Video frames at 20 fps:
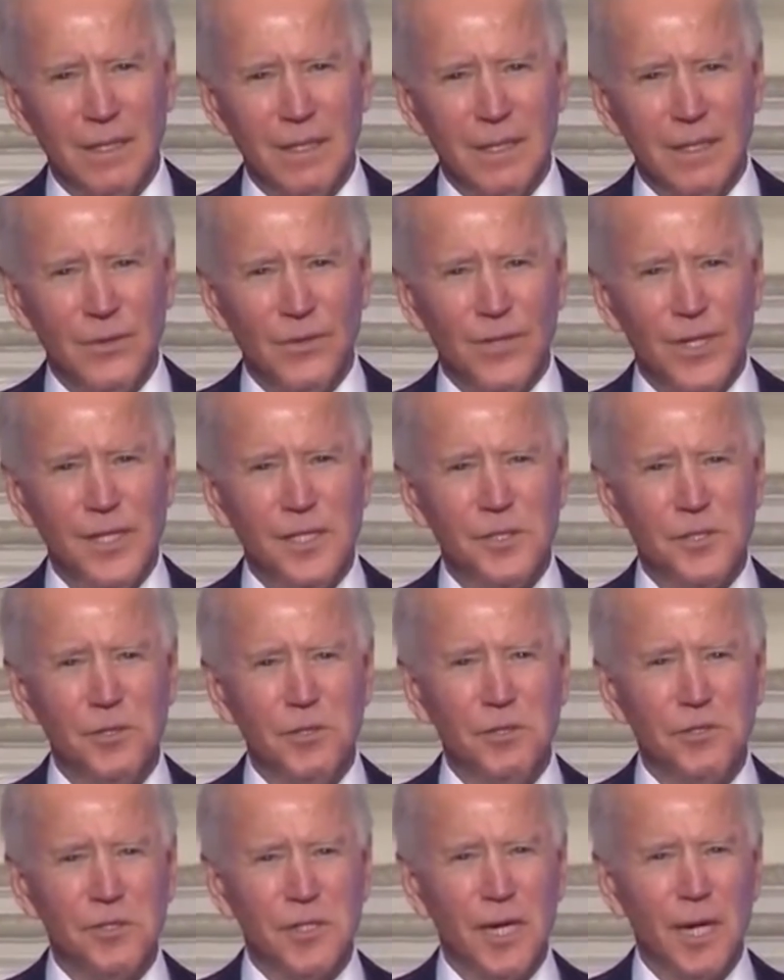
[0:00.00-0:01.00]
These
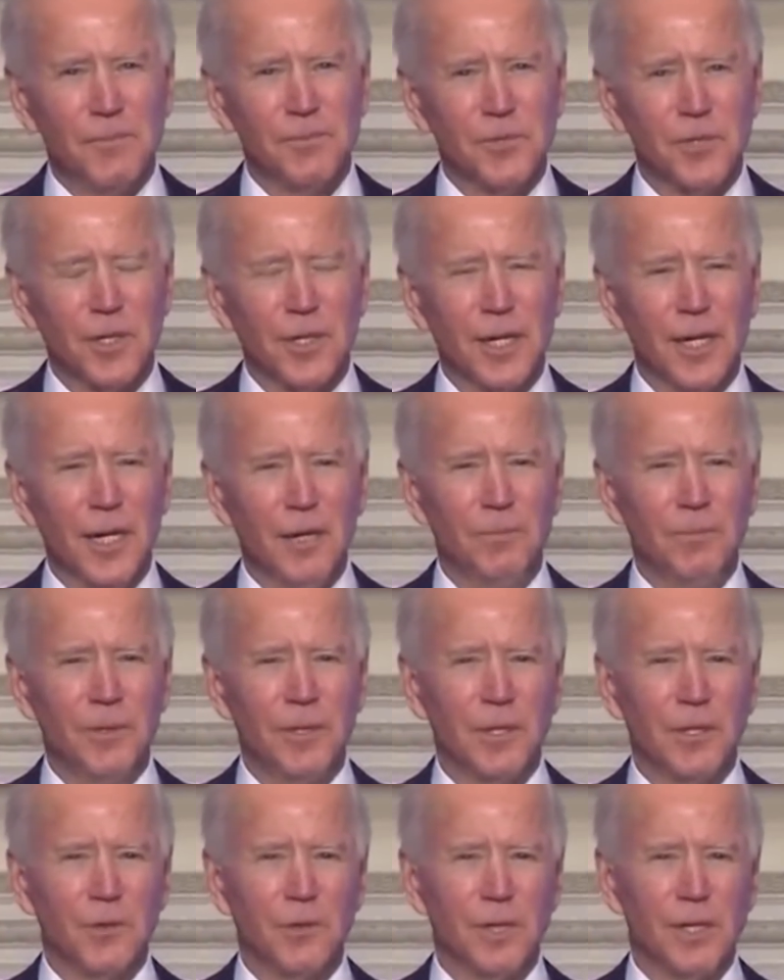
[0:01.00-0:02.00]
2 steps are going to help
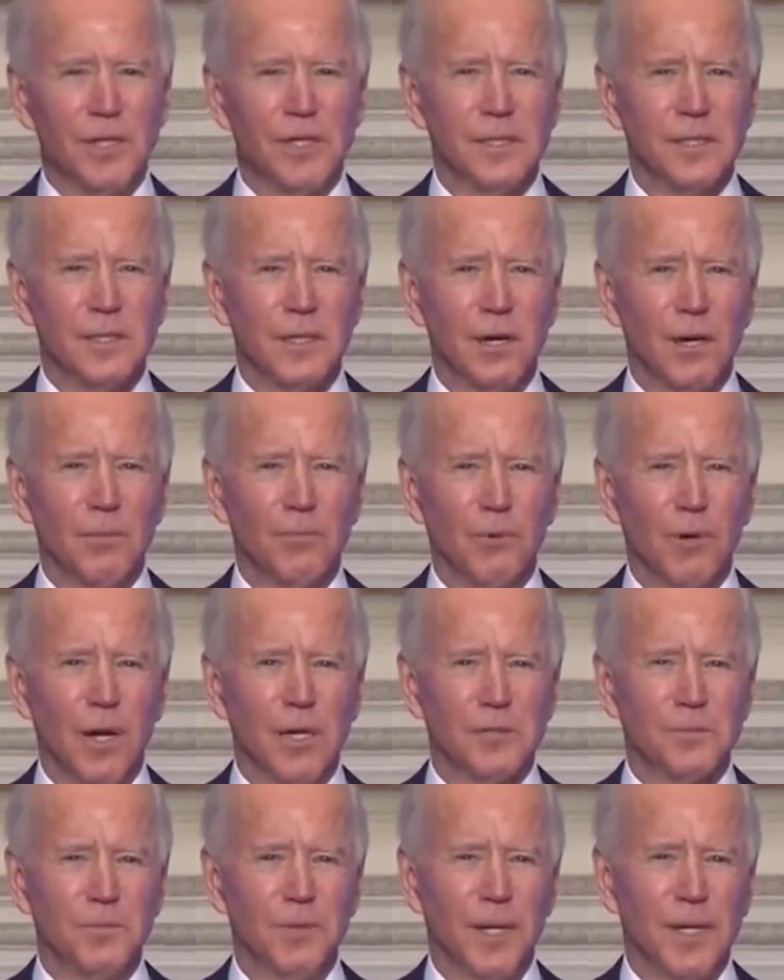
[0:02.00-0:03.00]
increase our
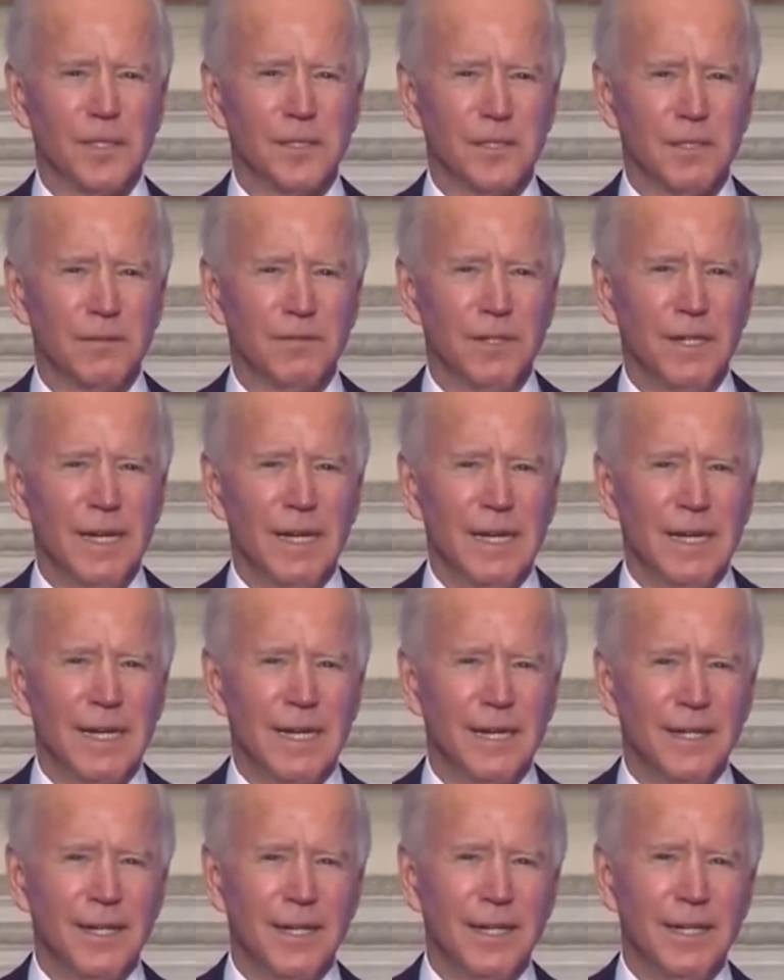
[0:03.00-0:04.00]
prospects of
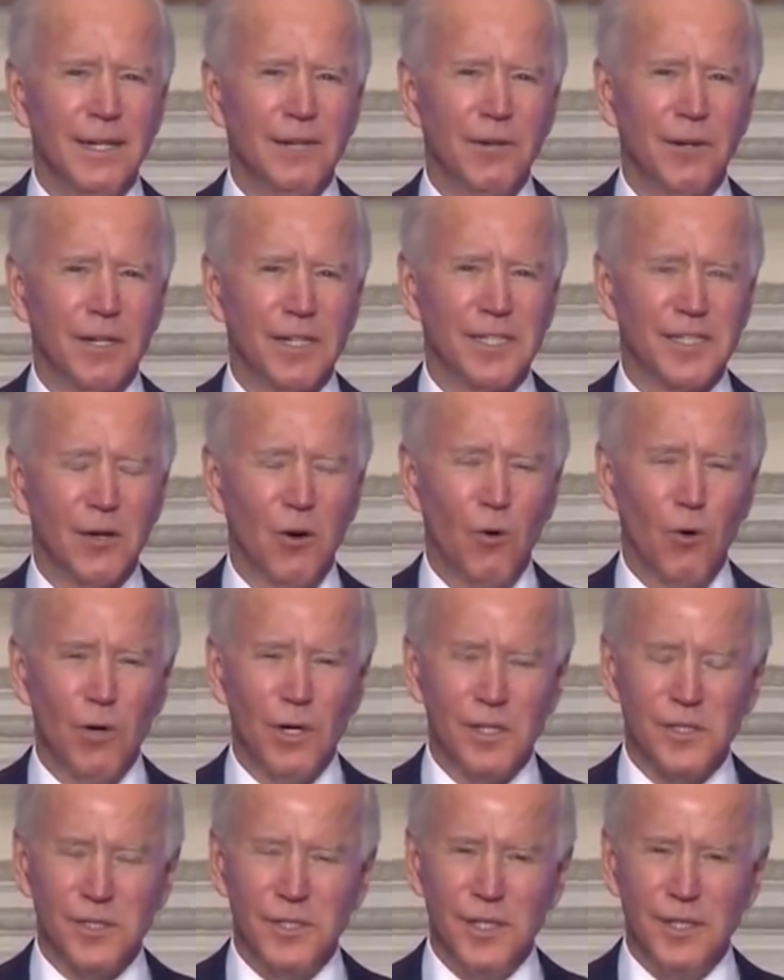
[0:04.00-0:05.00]
hitting or
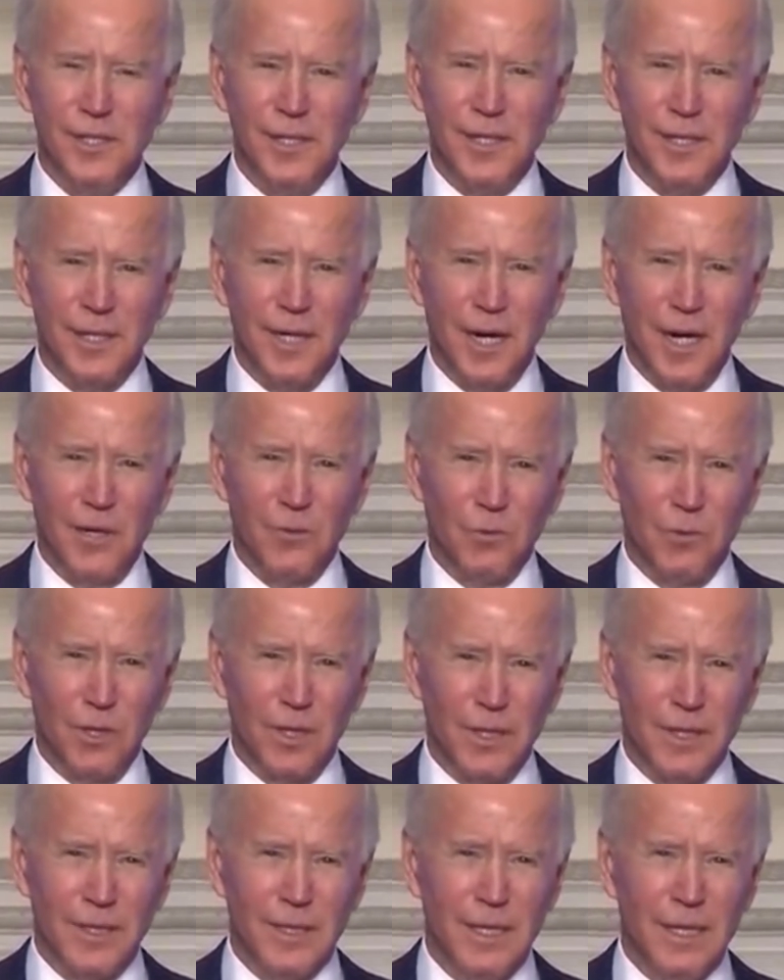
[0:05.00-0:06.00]
exceeding, God
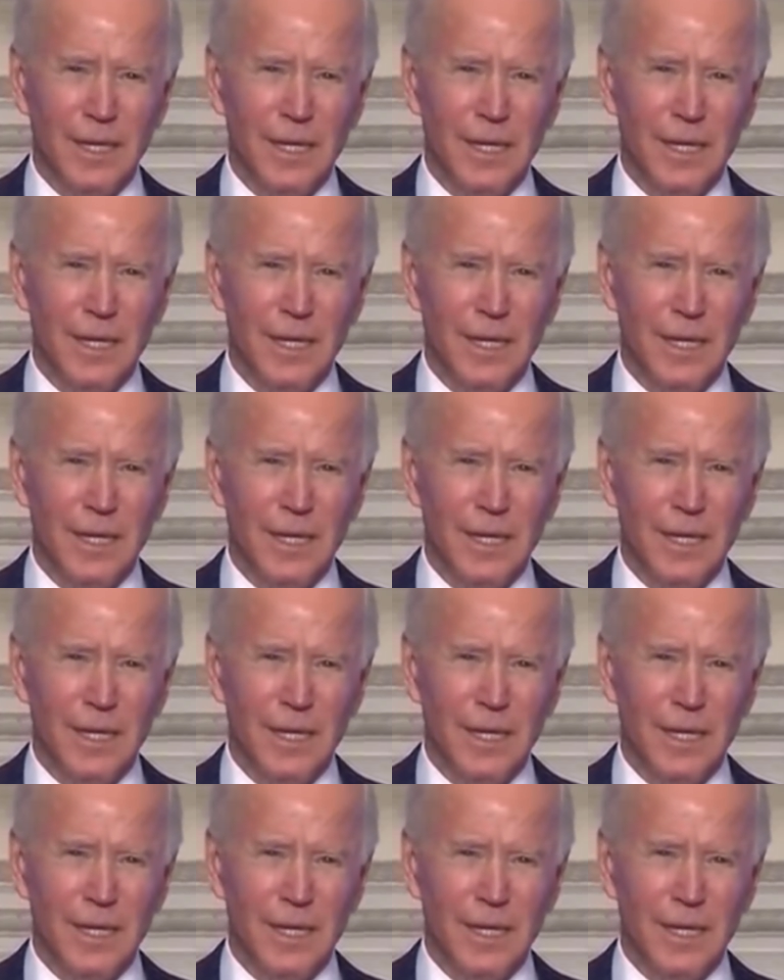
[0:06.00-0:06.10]
willing,